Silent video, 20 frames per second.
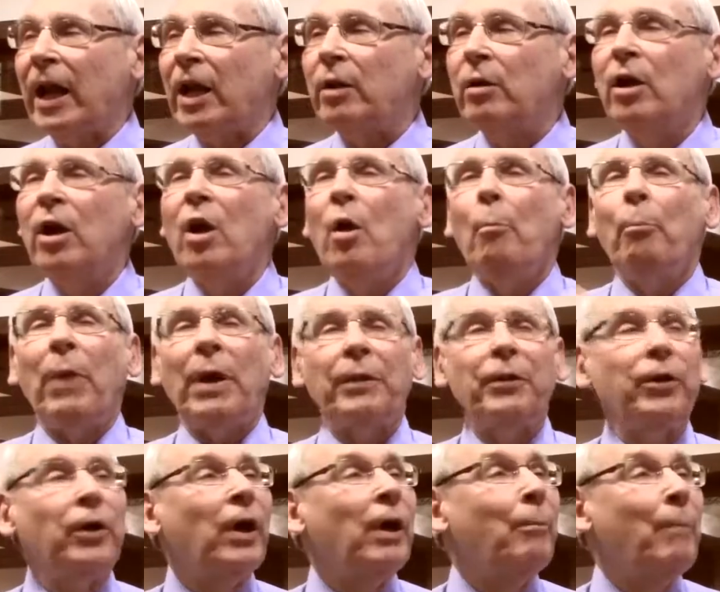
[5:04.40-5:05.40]
it. But
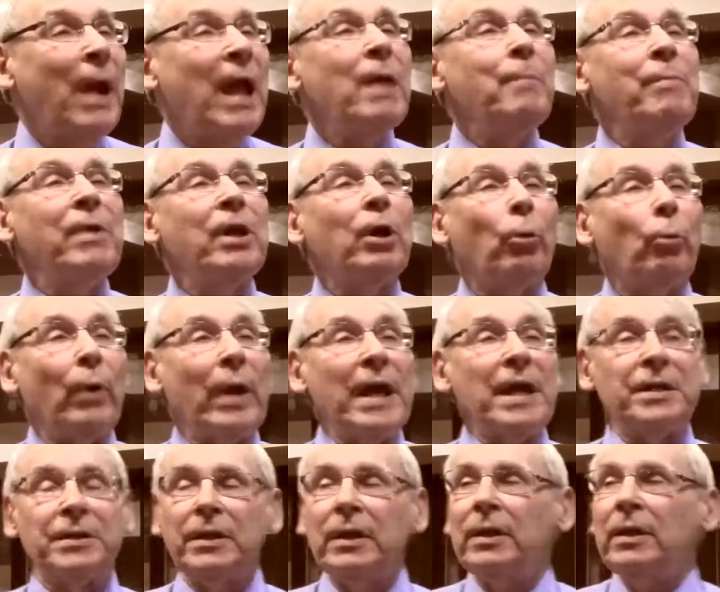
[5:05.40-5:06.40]
there may be a
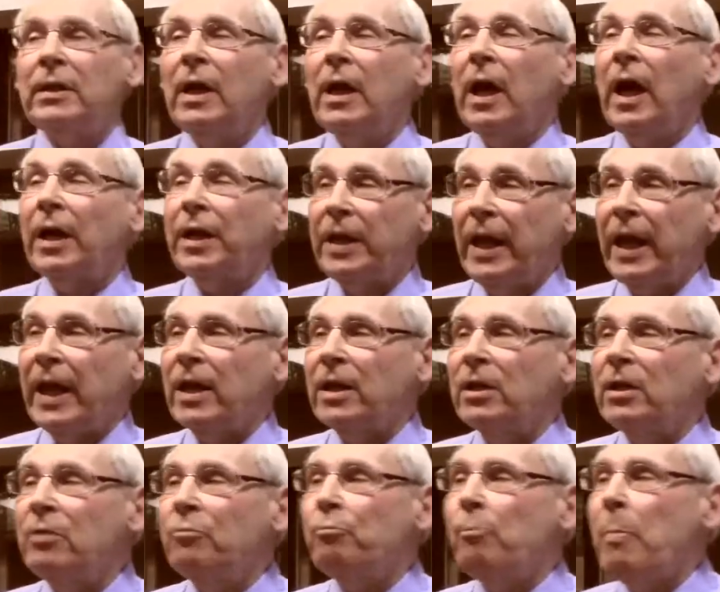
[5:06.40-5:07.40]
reason,
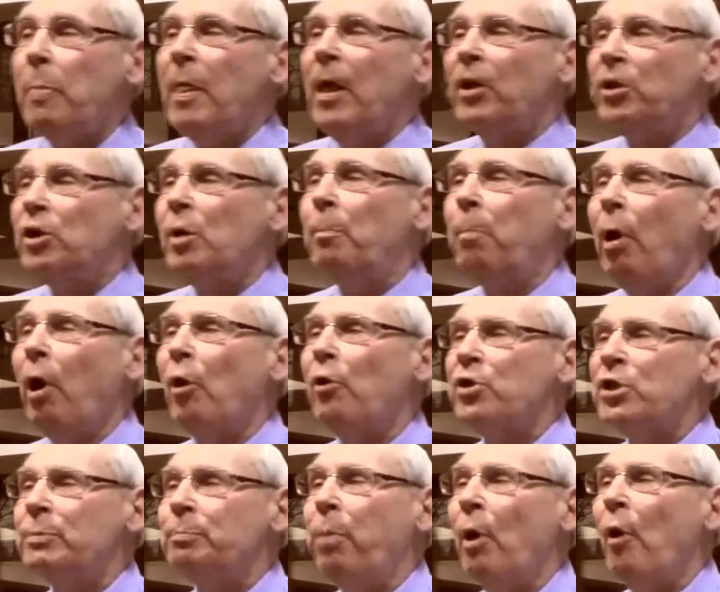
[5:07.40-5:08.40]
again, to
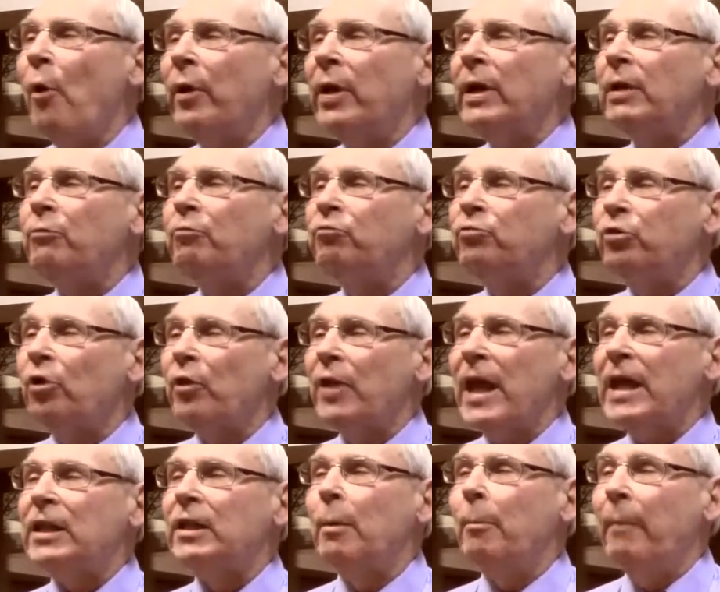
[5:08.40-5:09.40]
postpone it so
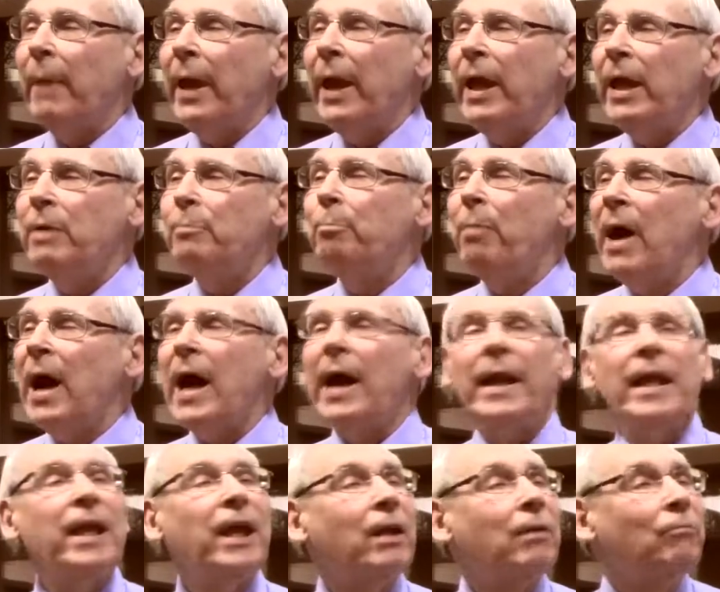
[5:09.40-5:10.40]
that the main
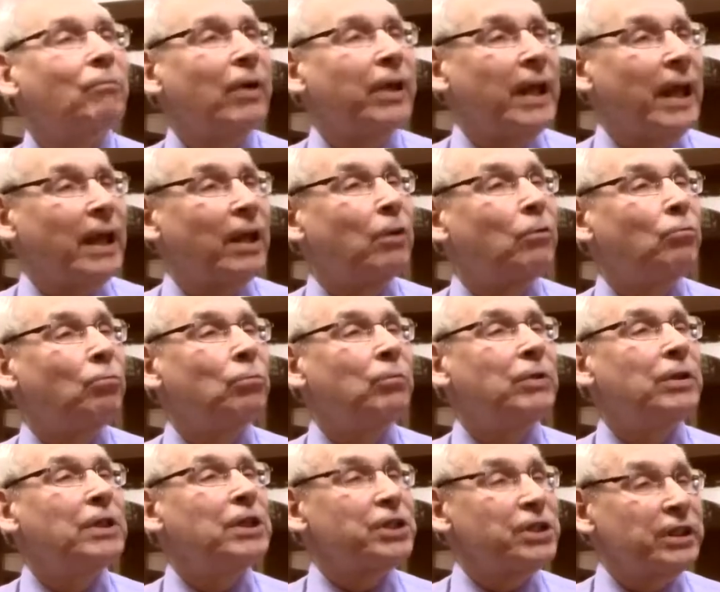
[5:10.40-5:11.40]
body can
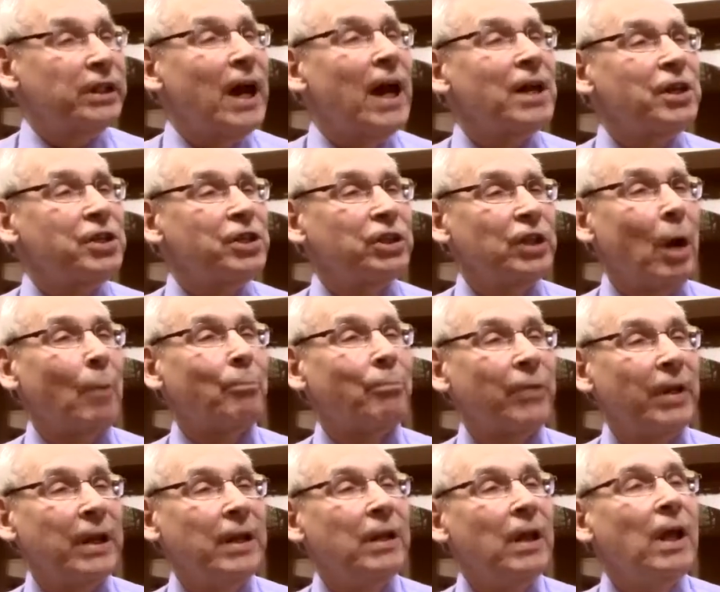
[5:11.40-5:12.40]
discuss
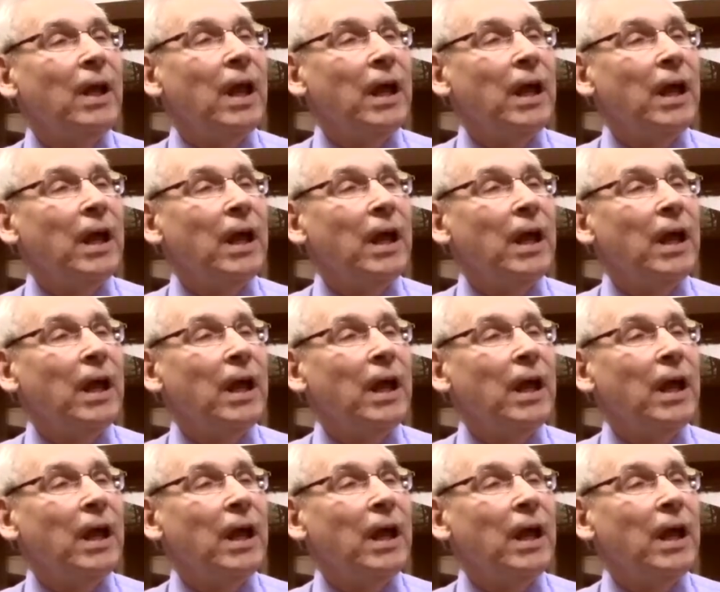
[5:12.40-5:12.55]
something.